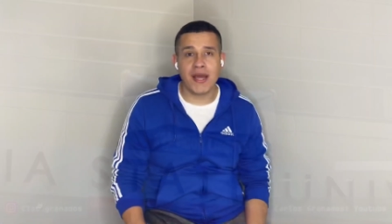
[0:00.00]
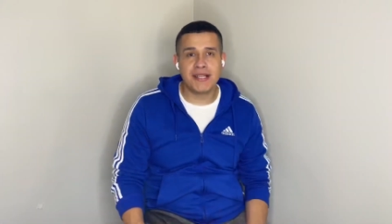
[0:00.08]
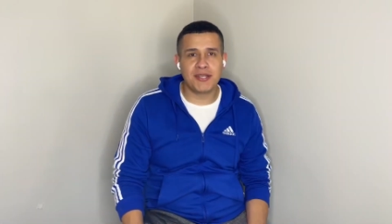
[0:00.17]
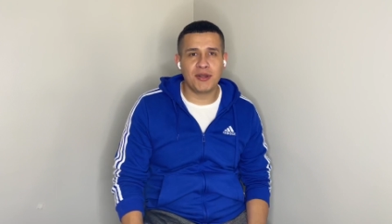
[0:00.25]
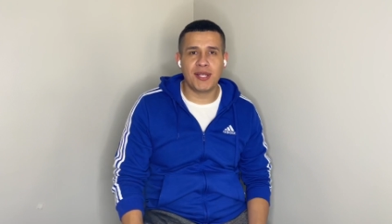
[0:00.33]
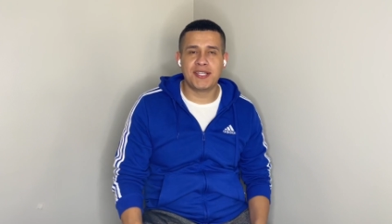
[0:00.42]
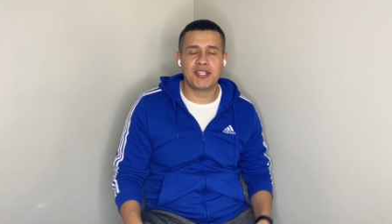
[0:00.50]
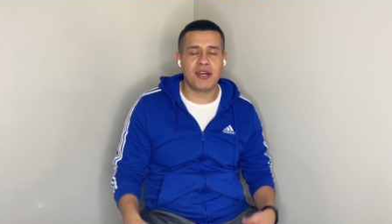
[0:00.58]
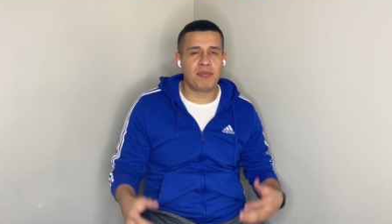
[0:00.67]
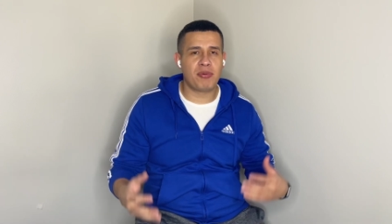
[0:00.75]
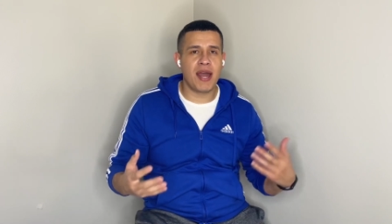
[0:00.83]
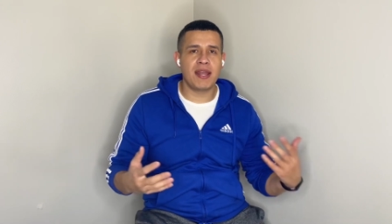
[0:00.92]
so let's
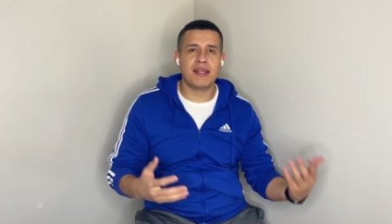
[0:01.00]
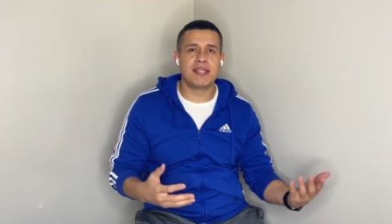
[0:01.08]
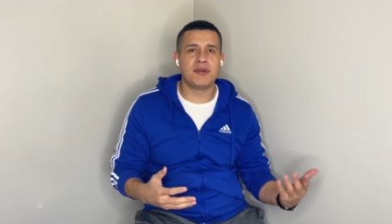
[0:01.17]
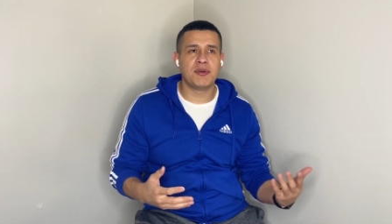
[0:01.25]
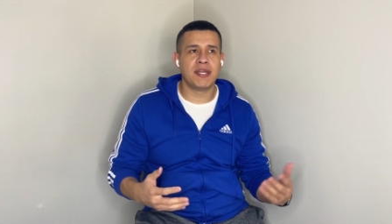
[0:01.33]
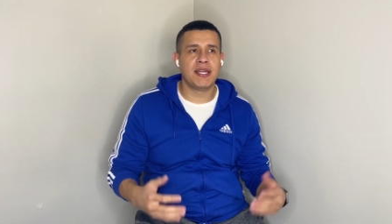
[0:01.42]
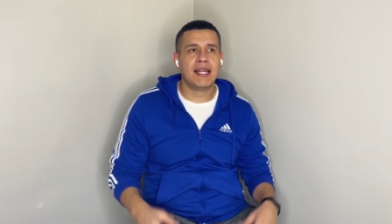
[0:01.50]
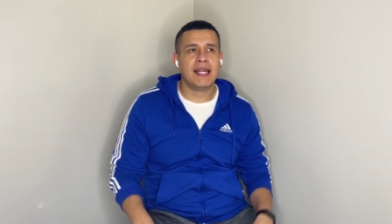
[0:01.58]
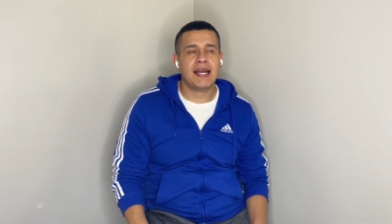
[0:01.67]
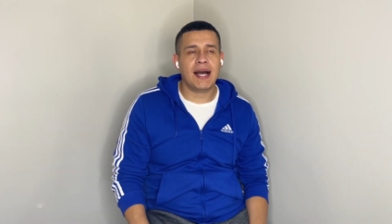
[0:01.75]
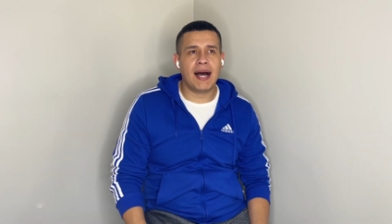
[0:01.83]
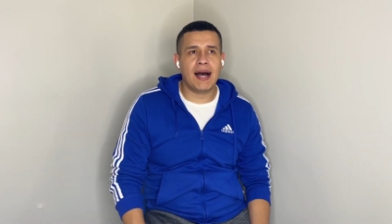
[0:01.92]
jump right into it.
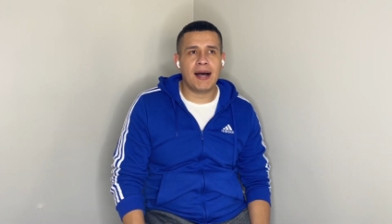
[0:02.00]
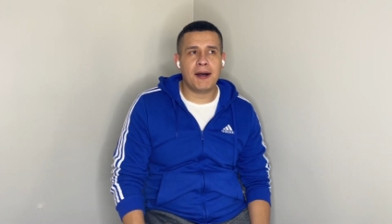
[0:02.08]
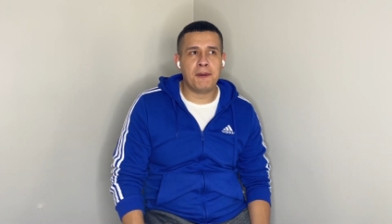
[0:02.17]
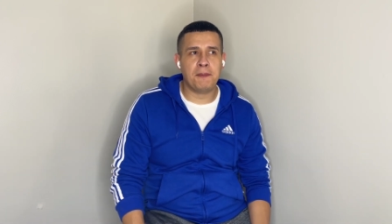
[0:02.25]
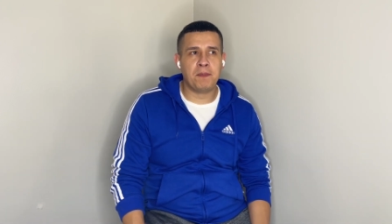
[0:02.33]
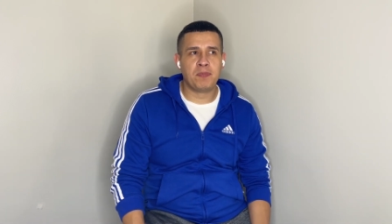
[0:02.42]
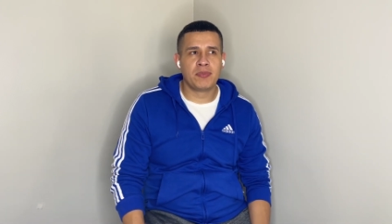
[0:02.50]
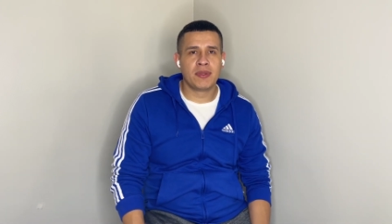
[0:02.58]
Um,